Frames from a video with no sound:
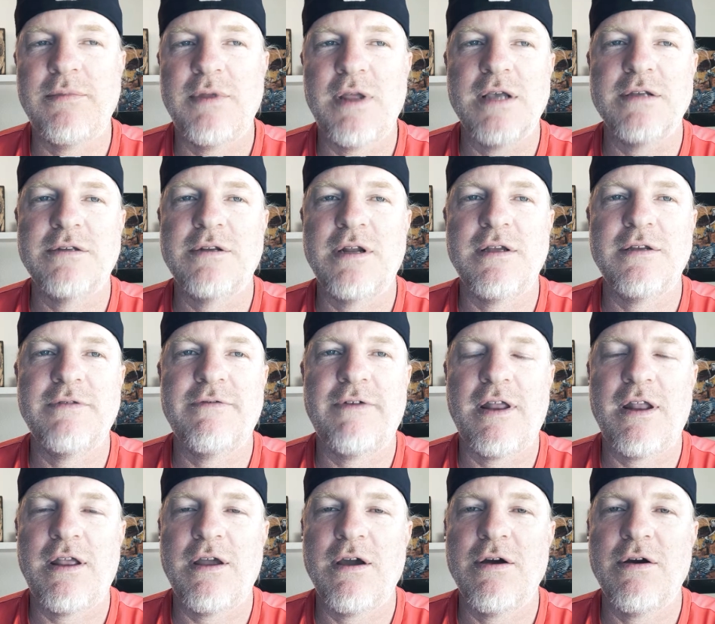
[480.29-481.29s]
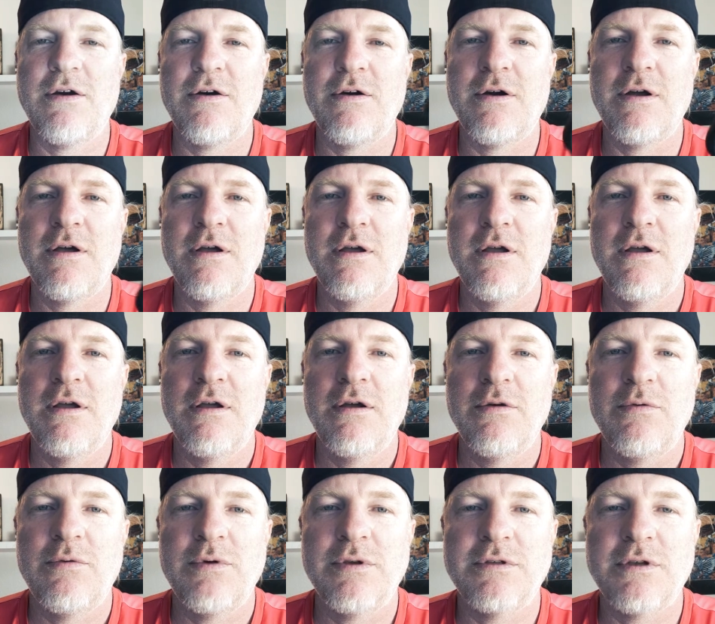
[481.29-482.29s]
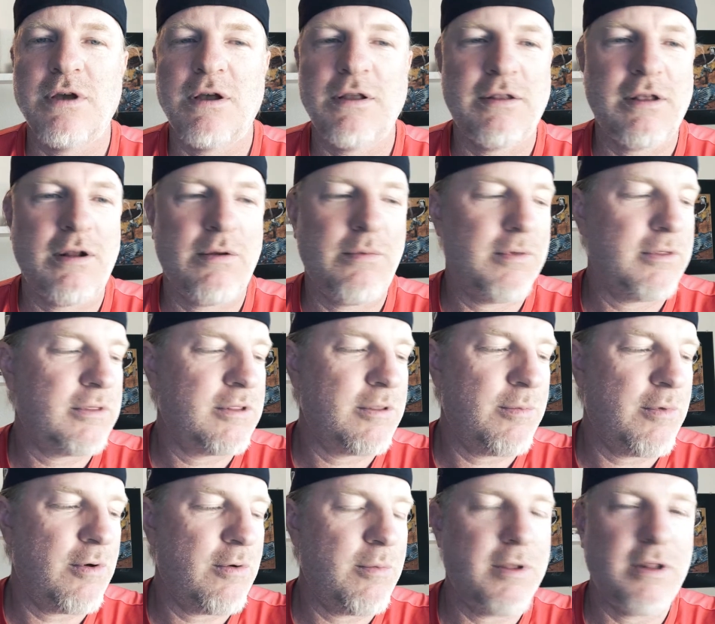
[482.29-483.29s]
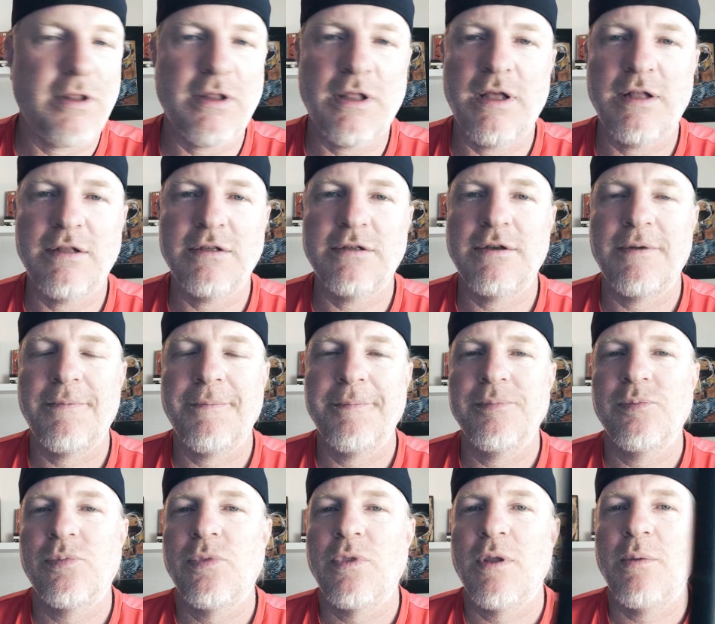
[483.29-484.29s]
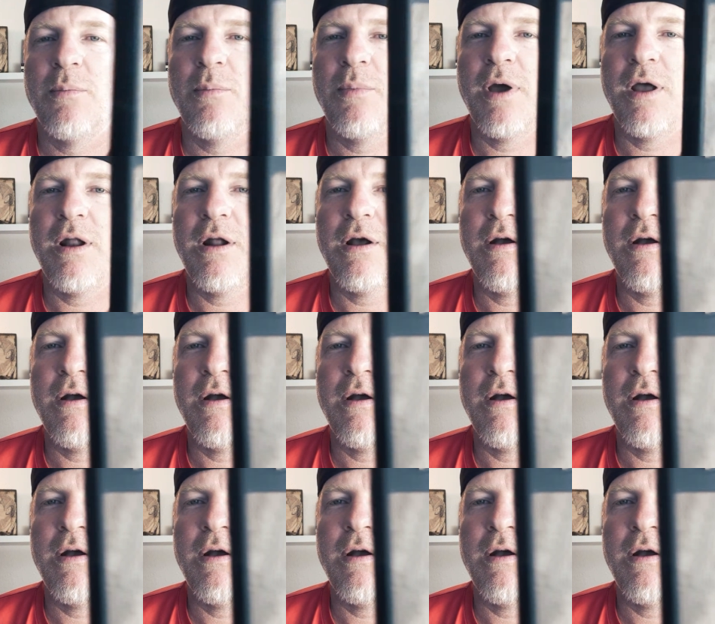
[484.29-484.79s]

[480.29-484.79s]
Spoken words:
Yesterday's video was all done with the Moment lens, but